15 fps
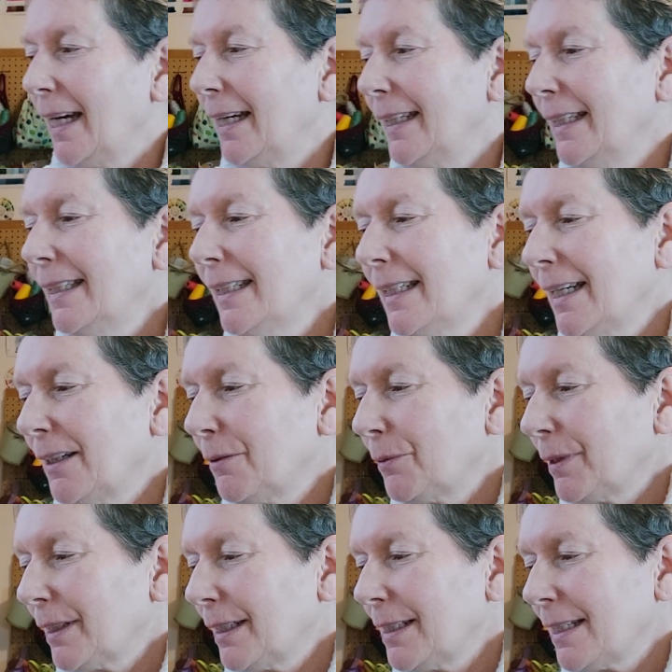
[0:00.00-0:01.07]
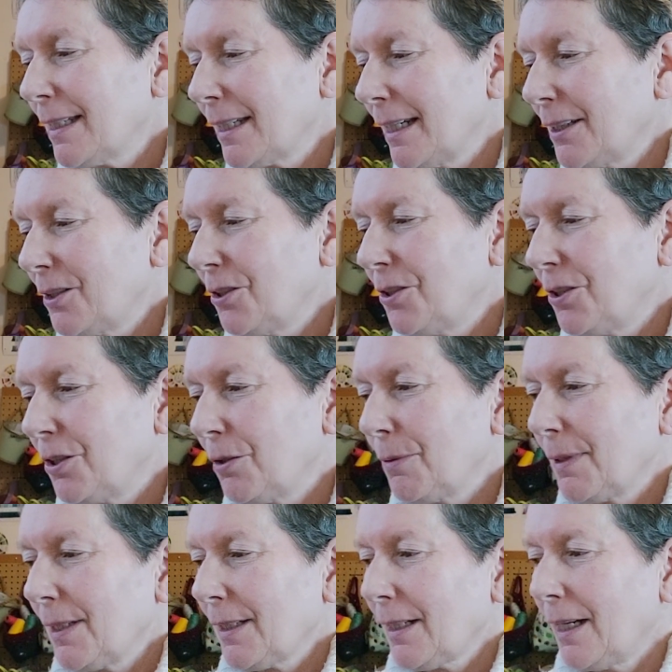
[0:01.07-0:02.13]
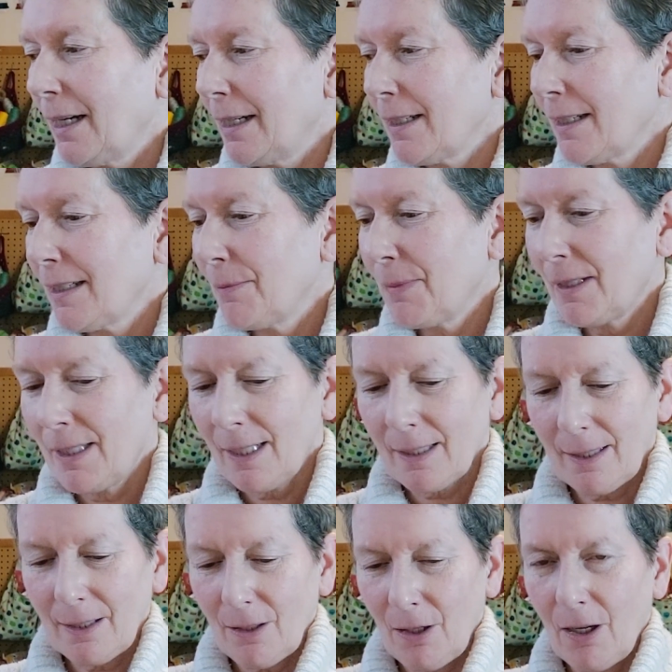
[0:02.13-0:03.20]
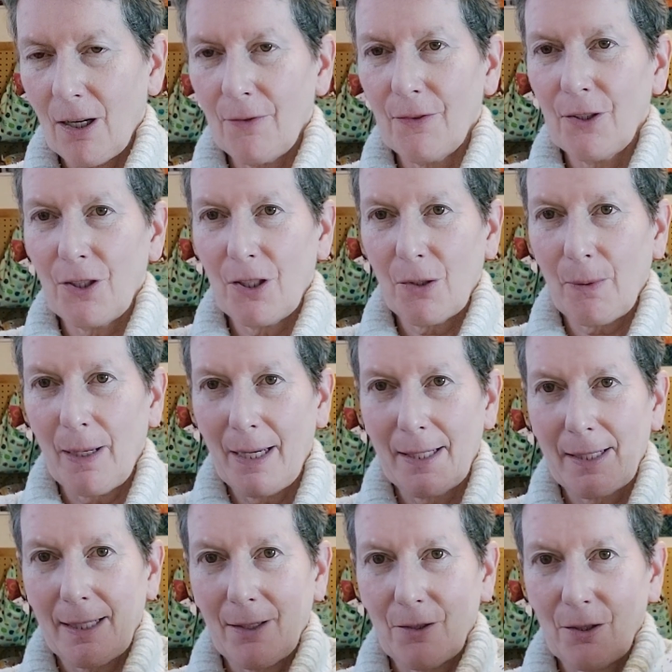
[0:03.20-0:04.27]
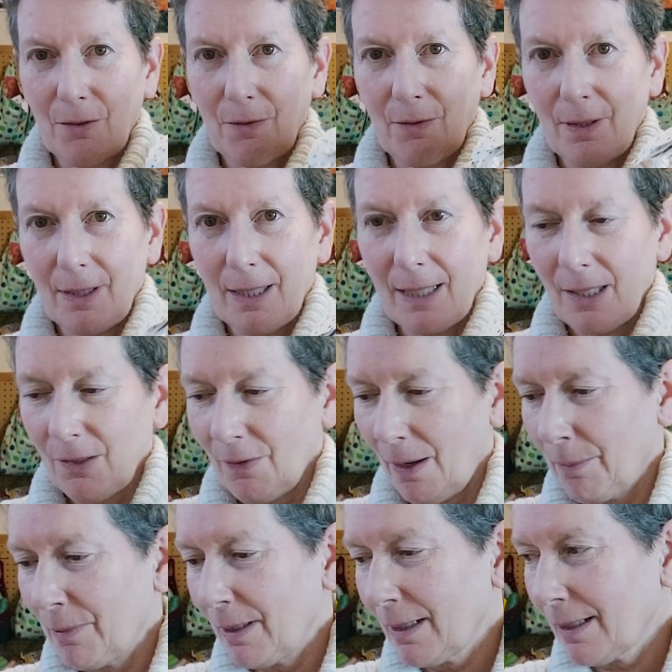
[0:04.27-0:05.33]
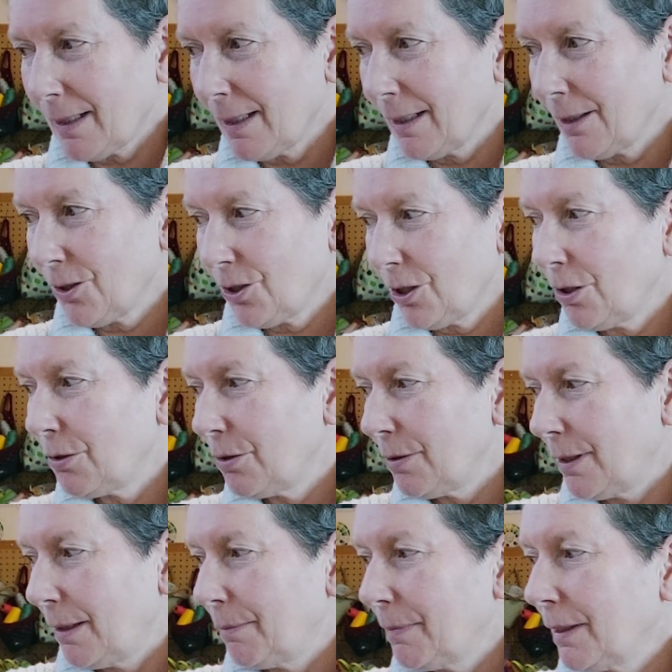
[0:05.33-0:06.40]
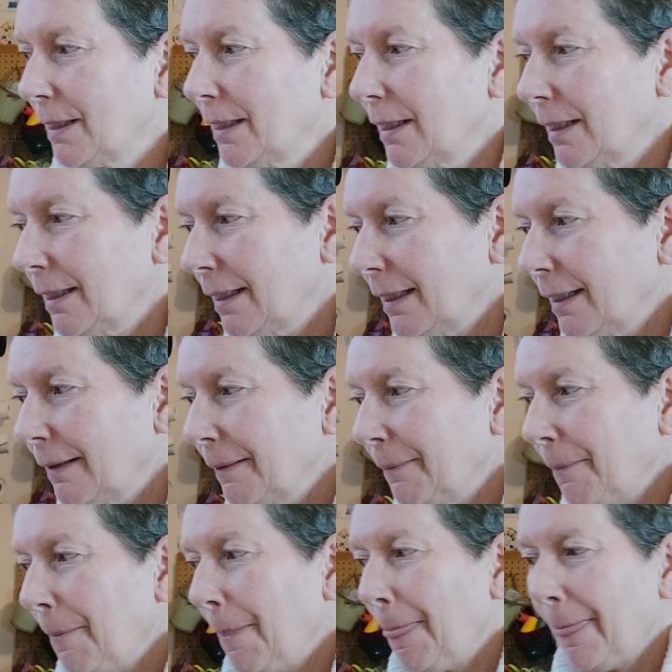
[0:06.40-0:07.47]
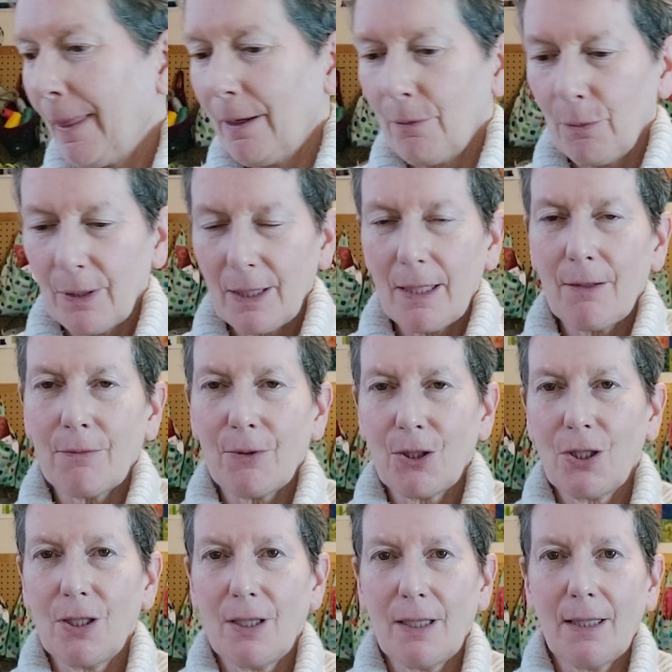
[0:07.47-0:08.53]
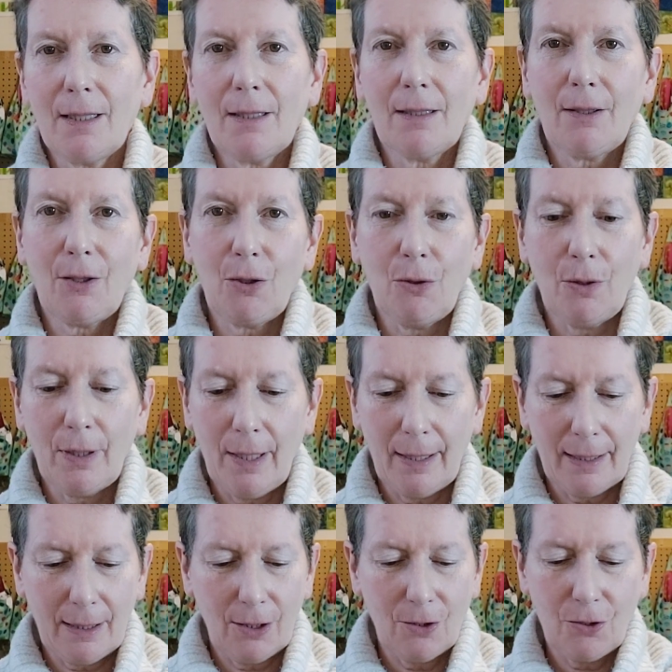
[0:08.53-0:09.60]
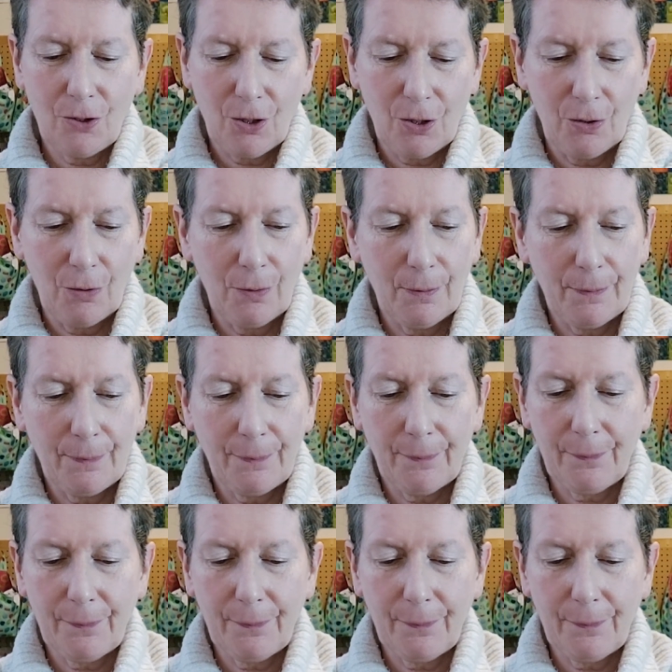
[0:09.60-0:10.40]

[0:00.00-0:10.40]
And in the end, what I decided to do was cut some 6.5-inch squares out of these fabrics, and I'll show you them. And what I originally thought I could do